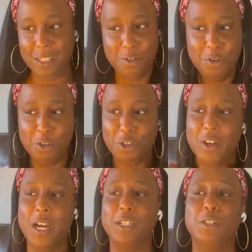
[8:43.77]
try to
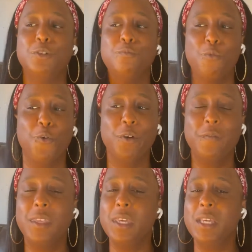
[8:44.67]
do more of
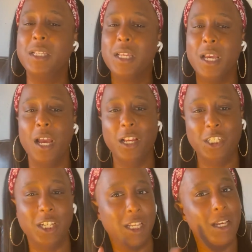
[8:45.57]
these? Should I,
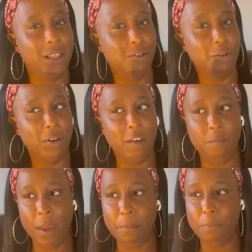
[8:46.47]
give my
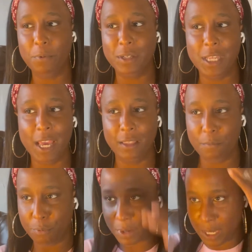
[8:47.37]
protective
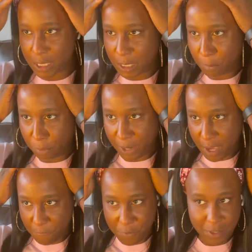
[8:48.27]
braids a break for
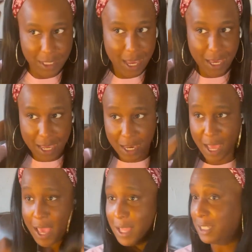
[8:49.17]
a second?
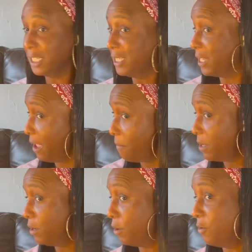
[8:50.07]
Just let me know,
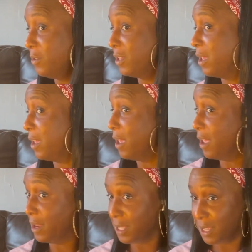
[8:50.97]
and
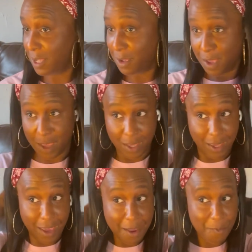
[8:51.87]
yeah,
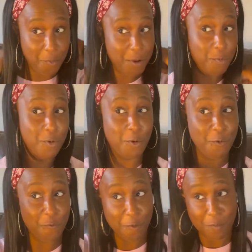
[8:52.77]
we will go
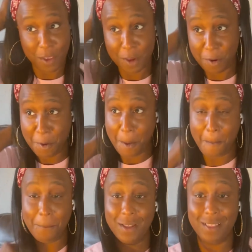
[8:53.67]
from there. But
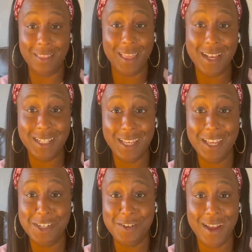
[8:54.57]
thanks again, you
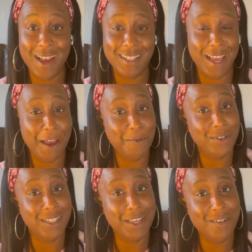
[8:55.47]
guys. I will see
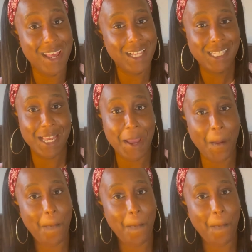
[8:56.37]
you next time.